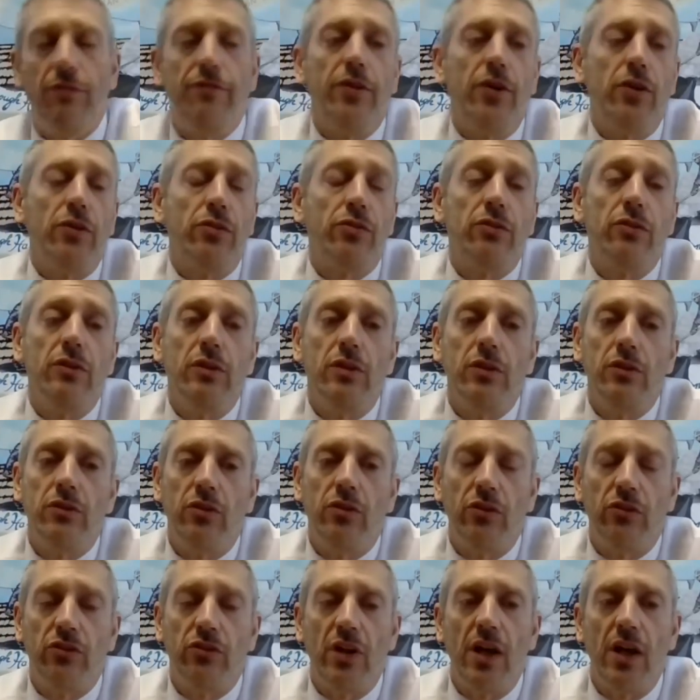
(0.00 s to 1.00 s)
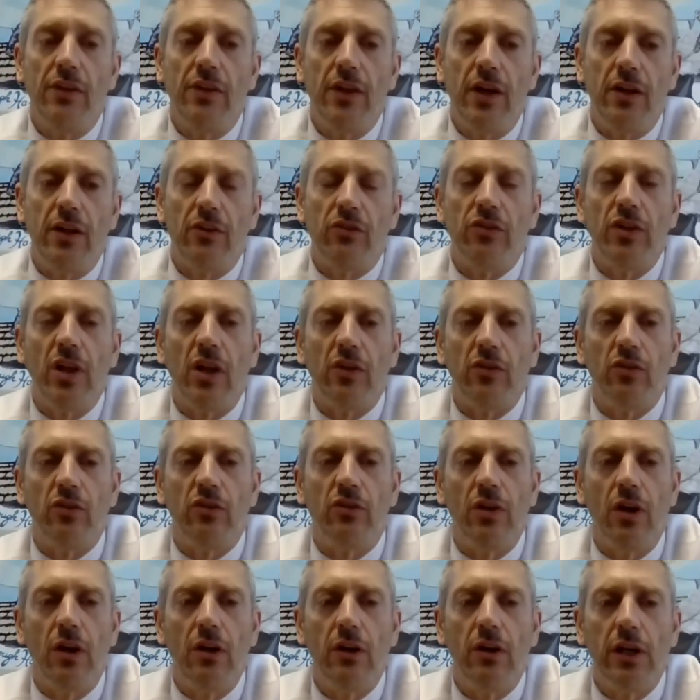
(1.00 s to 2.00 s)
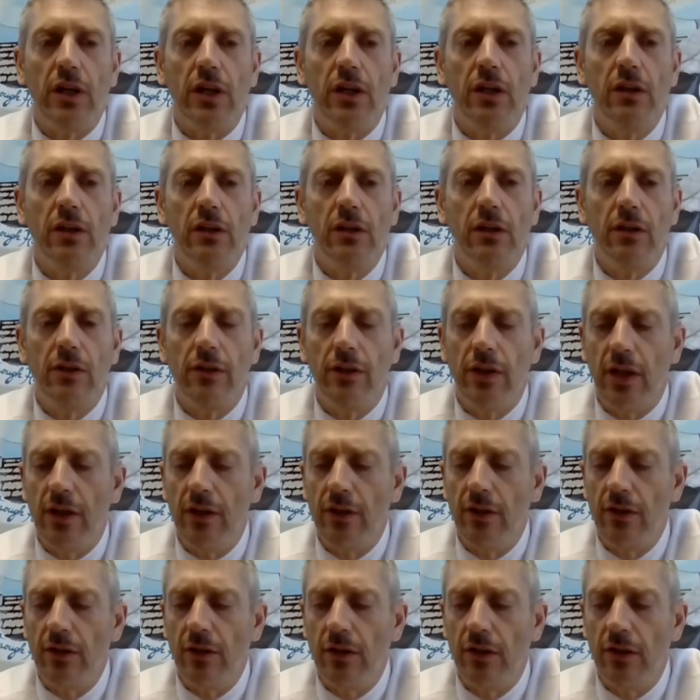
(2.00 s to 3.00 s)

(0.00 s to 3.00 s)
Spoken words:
First, to say that it's necessary, that